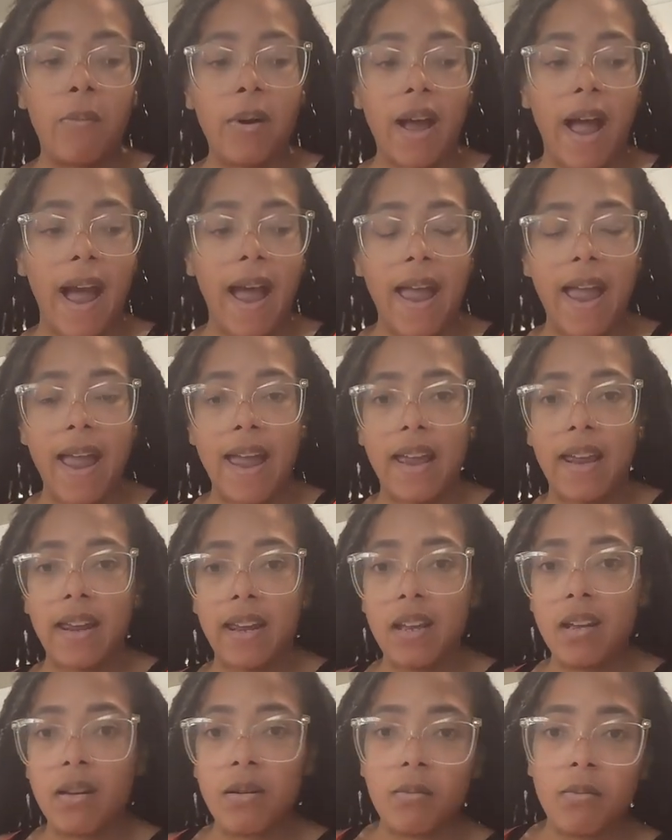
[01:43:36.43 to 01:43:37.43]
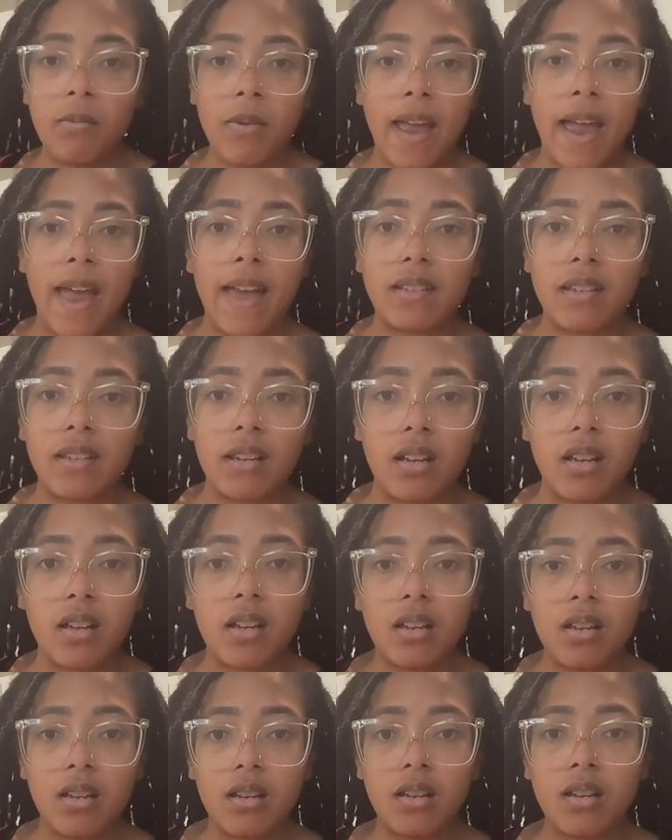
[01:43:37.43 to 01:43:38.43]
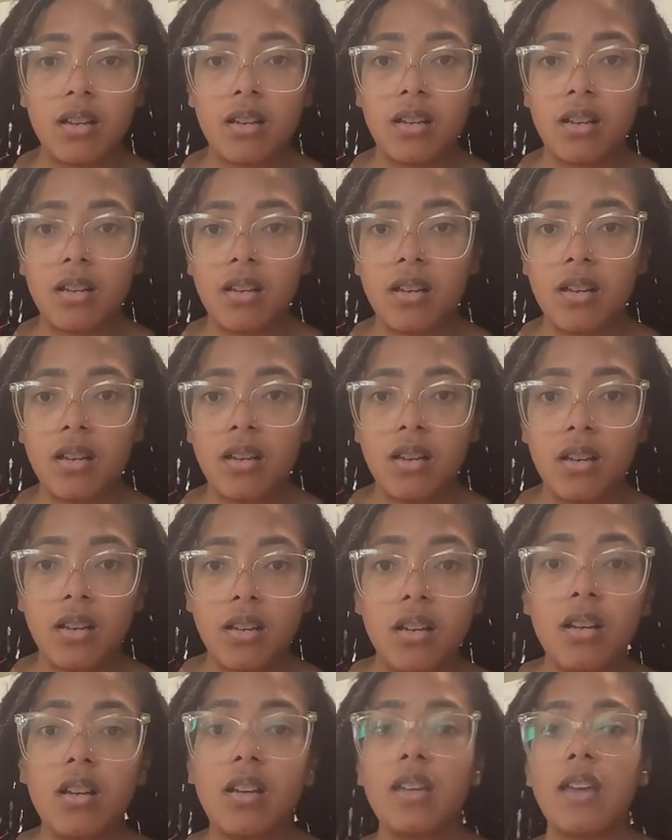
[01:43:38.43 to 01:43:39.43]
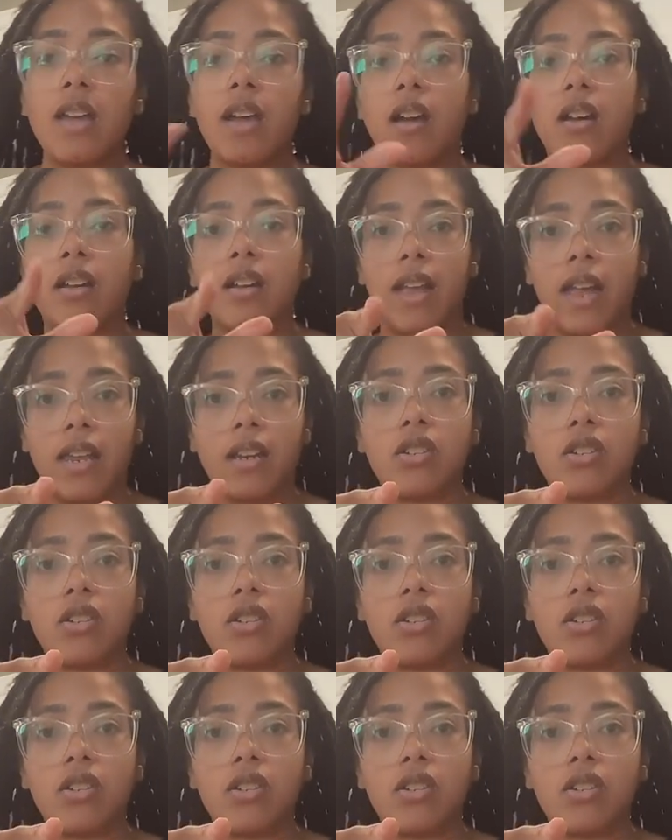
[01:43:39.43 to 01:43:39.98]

But I had him as yeah,